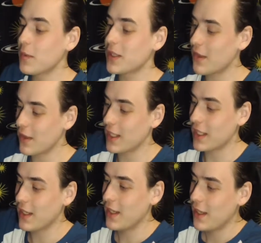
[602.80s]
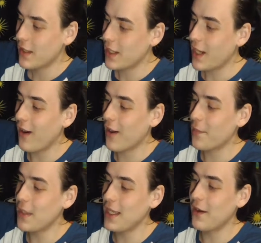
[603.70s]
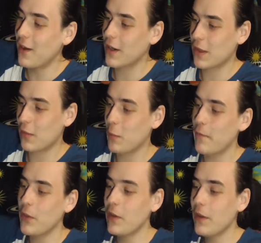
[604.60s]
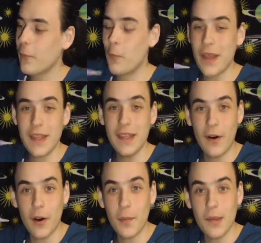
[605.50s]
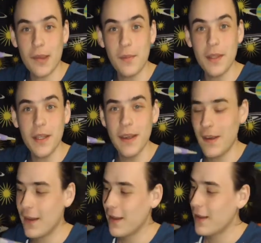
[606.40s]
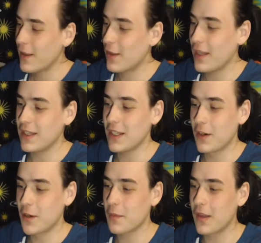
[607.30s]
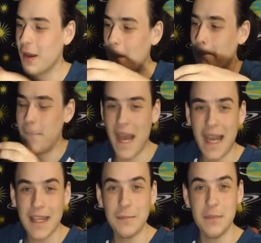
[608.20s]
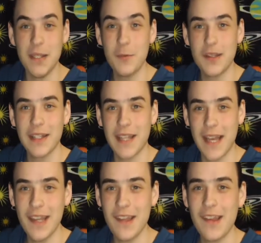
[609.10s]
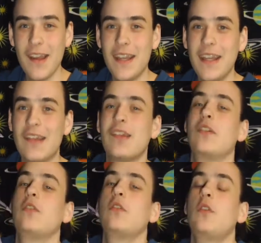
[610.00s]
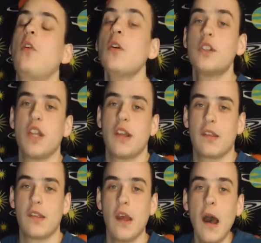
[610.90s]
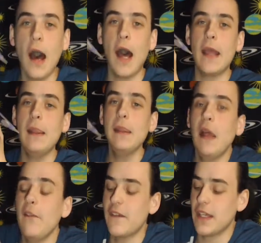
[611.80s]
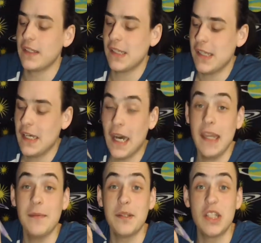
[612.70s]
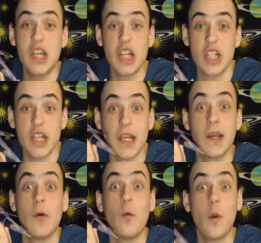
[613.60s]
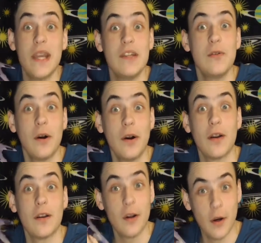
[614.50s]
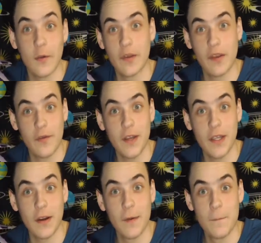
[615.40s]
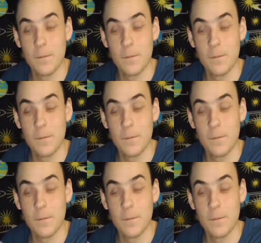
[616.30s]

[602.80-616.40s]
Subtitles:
with this, like, cockpit on a swivel with the arm assembly, so that the arms come back and meet with the legs. It's gorgeous. I love it. I am gushing way too hard over this figure,